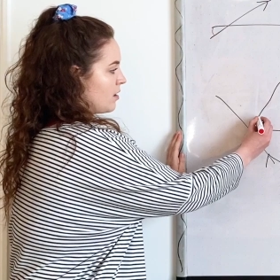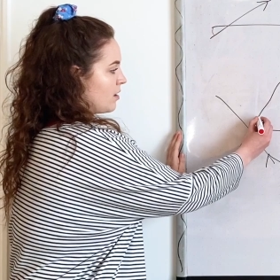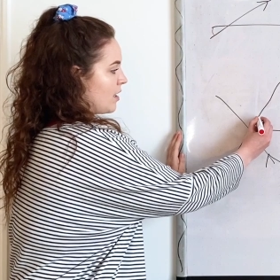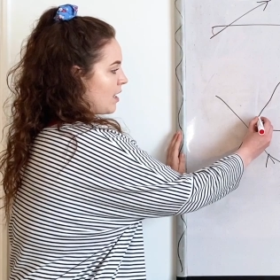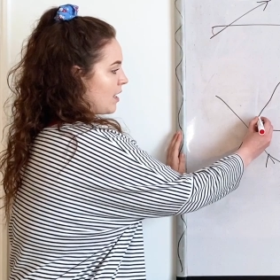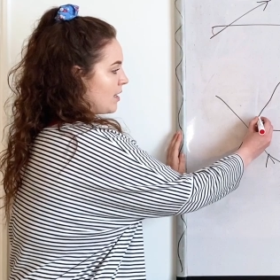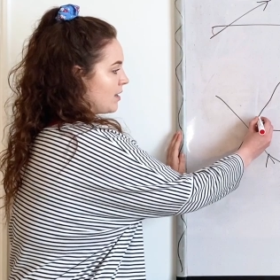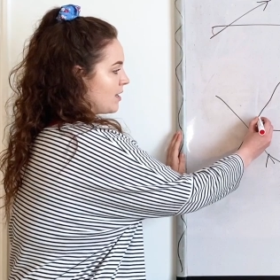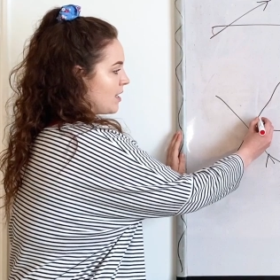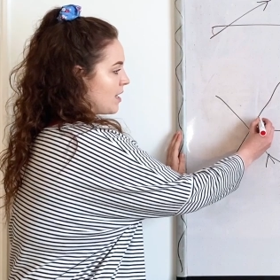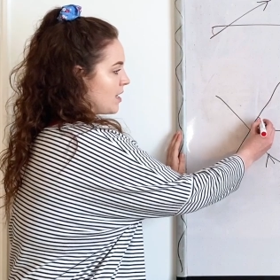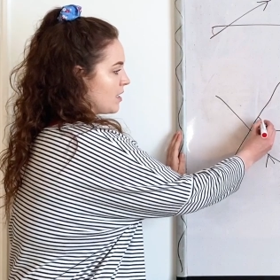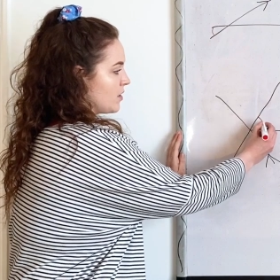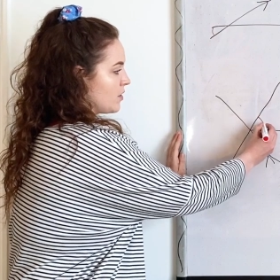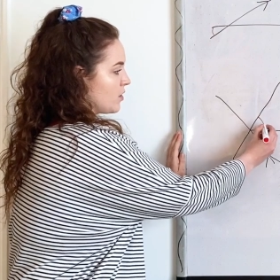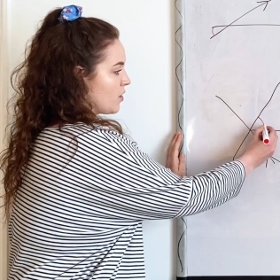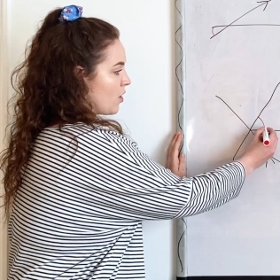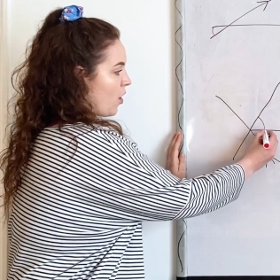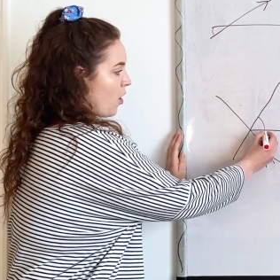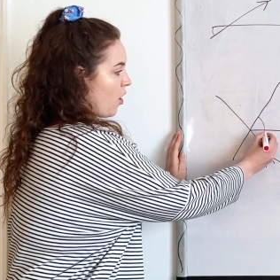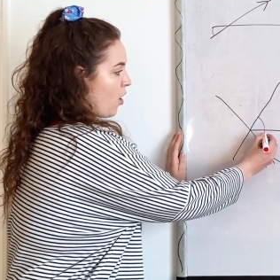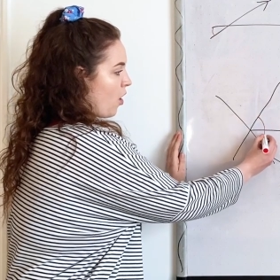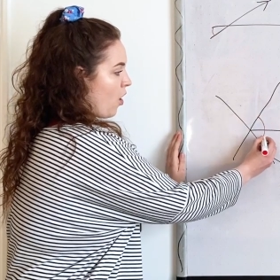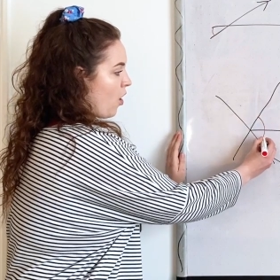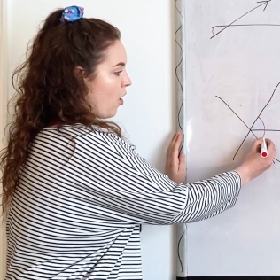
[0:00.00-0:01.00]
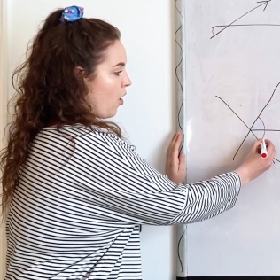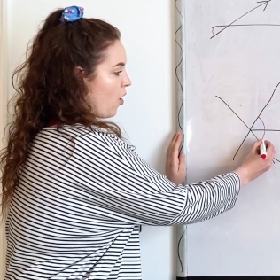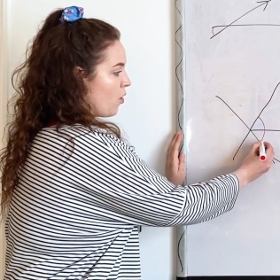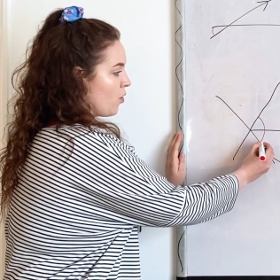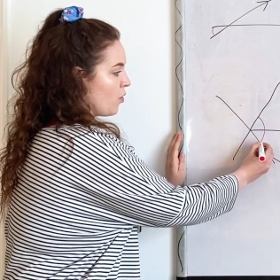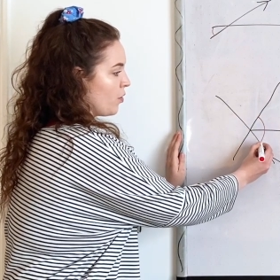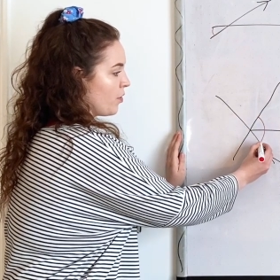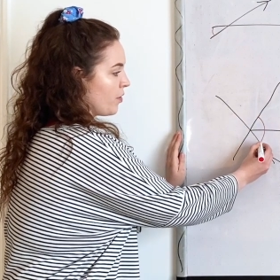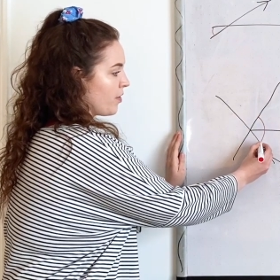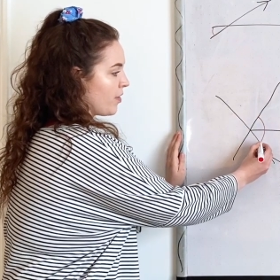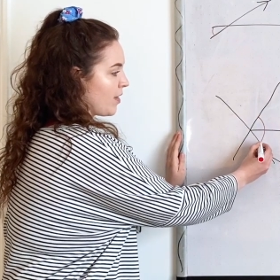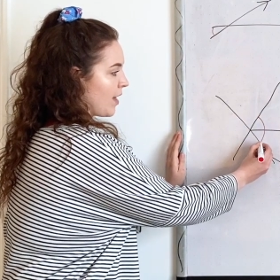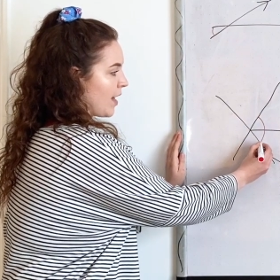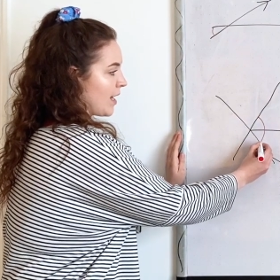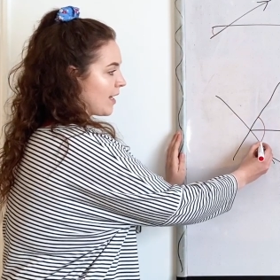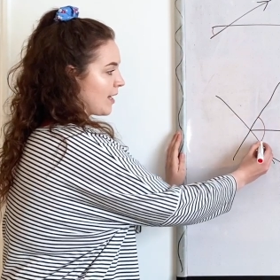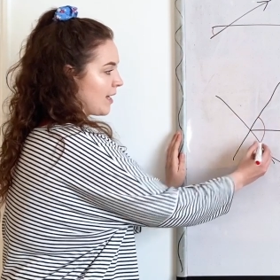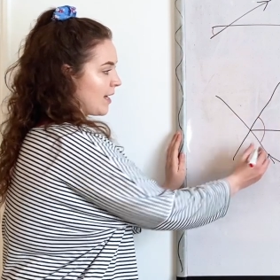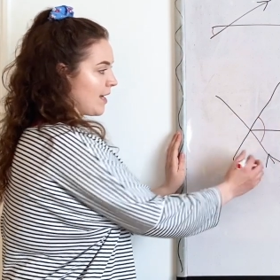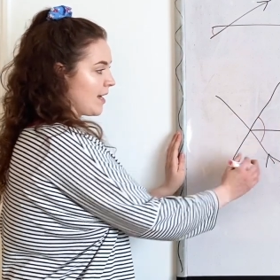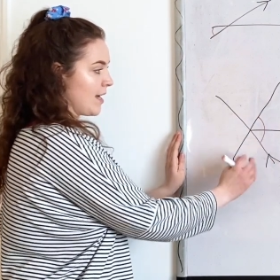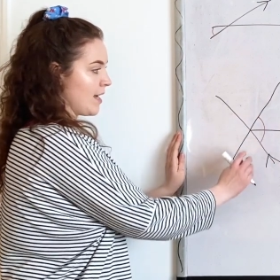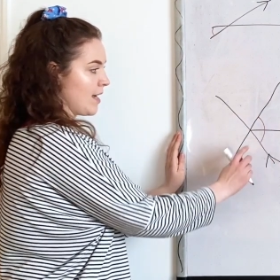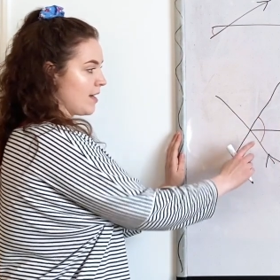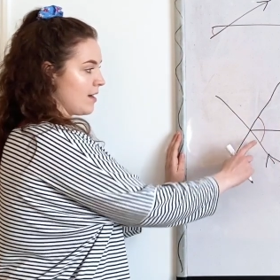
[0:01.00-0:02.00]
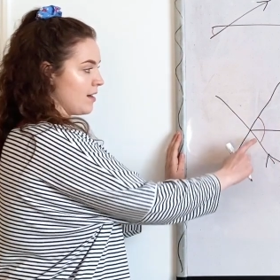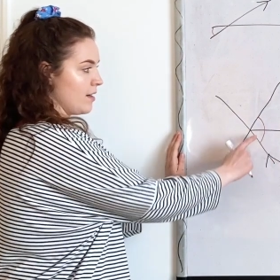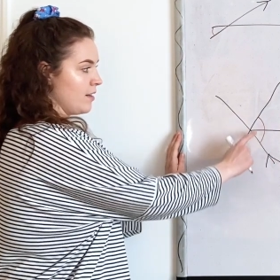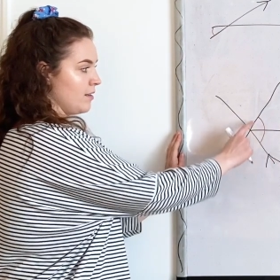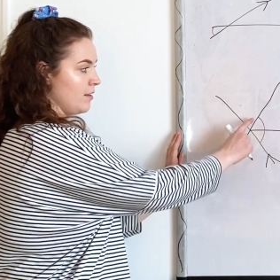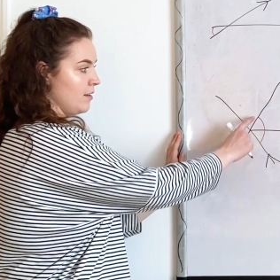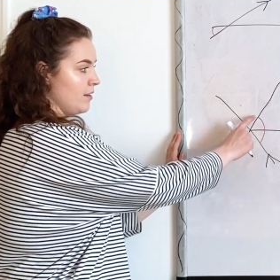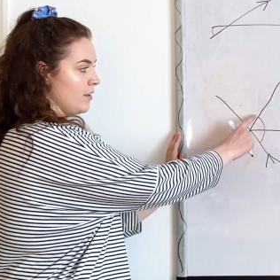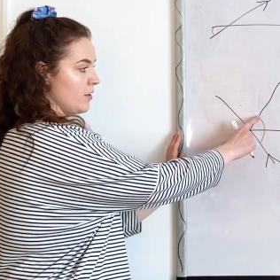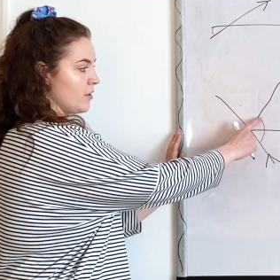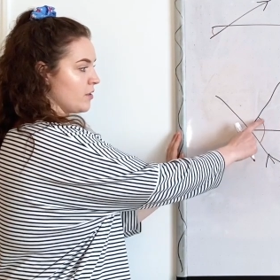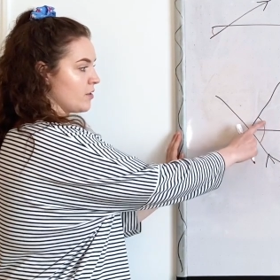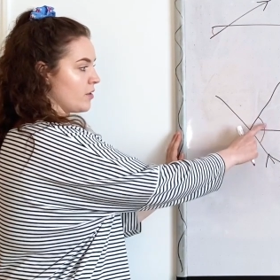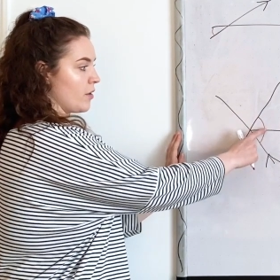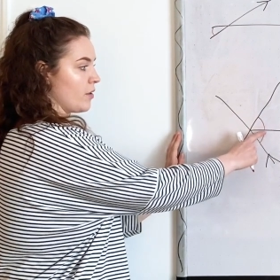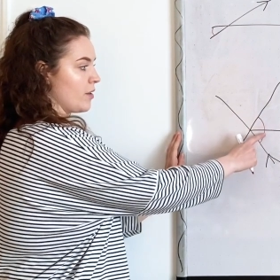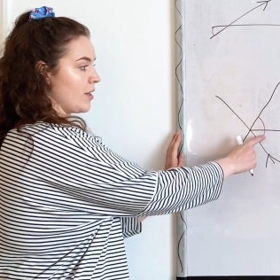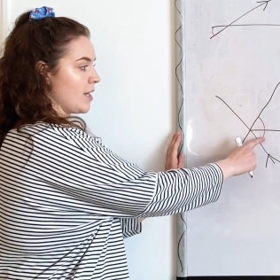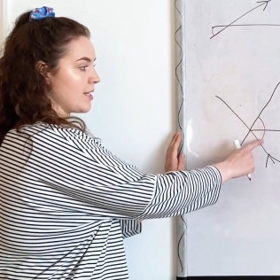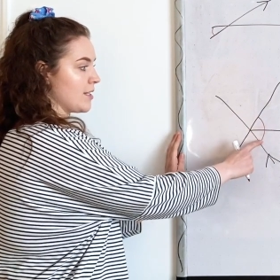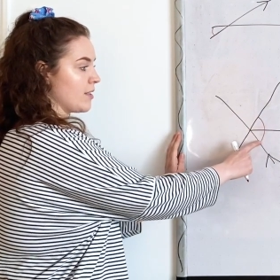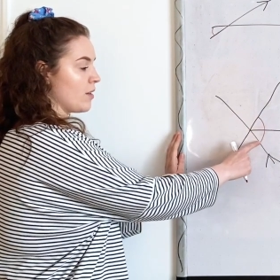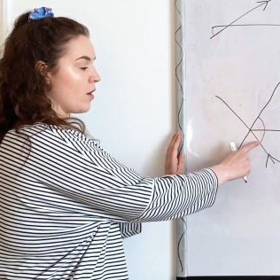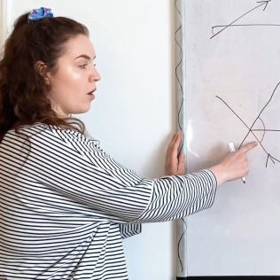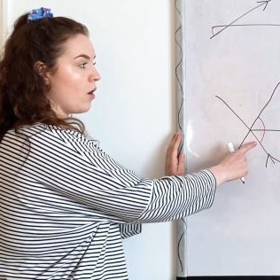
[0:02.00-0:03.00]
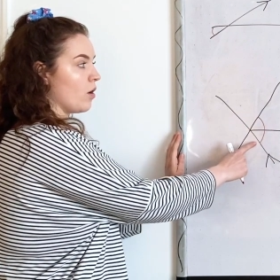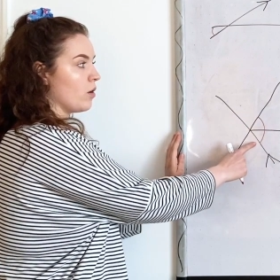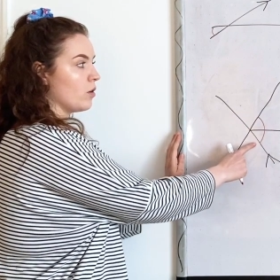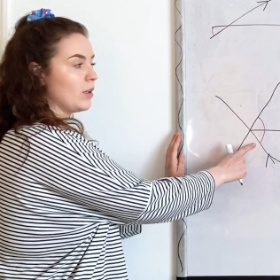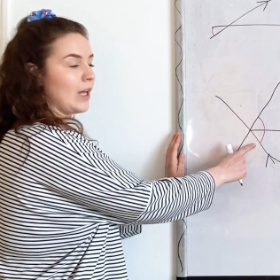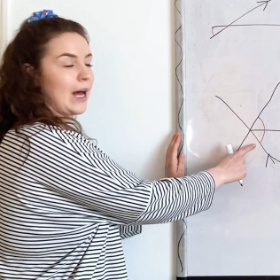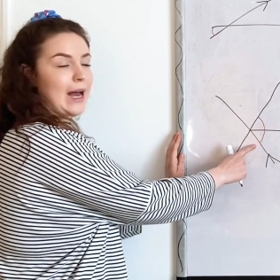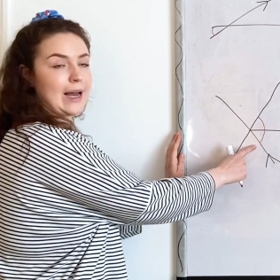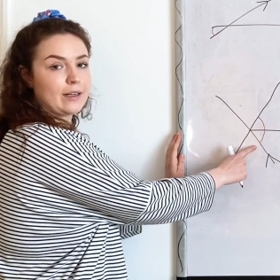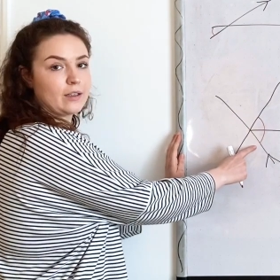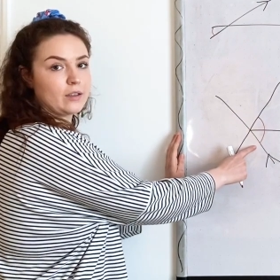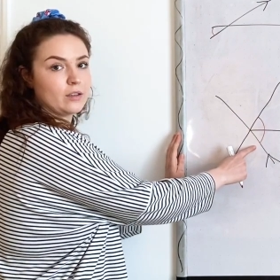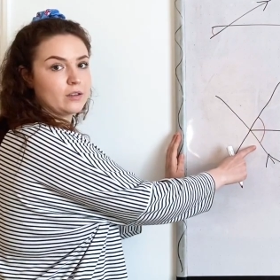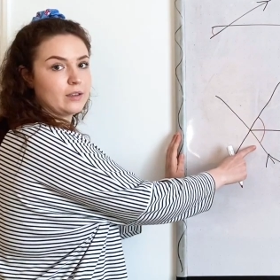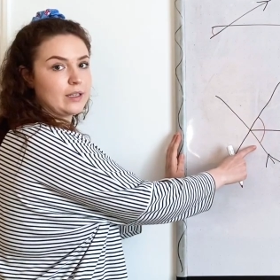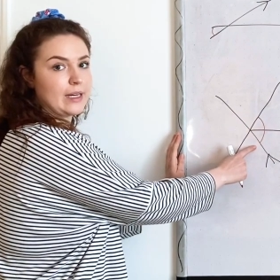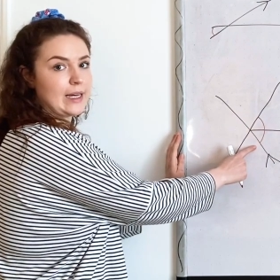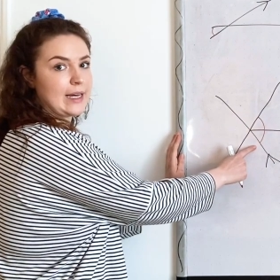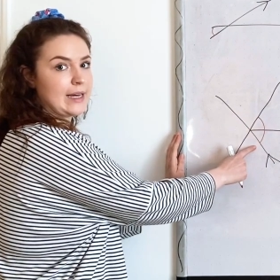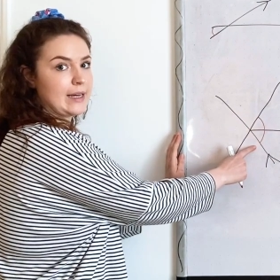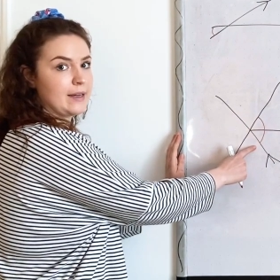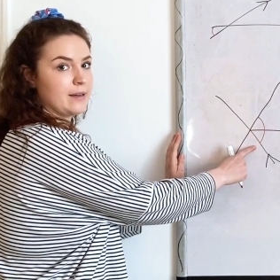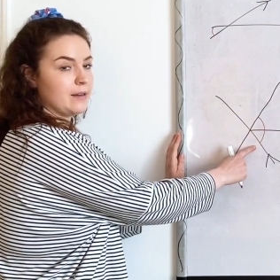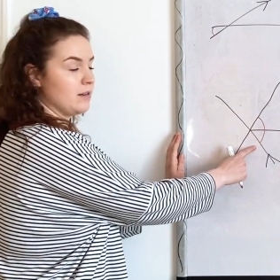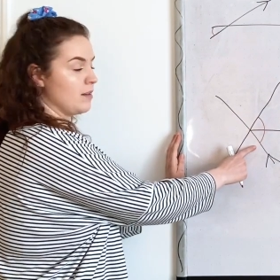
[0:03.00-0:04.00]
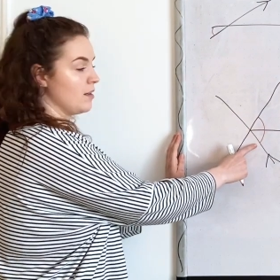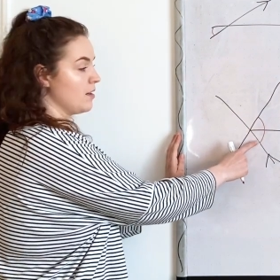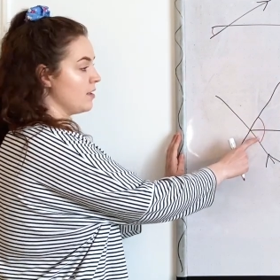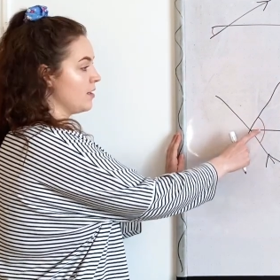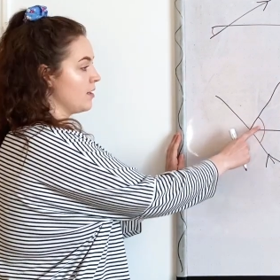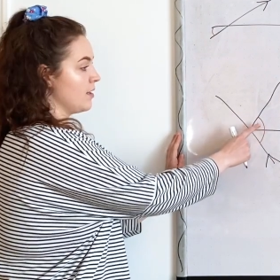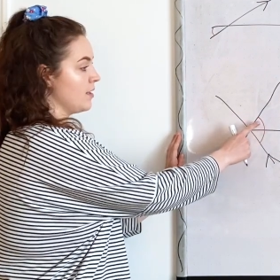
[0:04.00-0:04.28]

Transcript: that this whole thing here, so this whole angle here,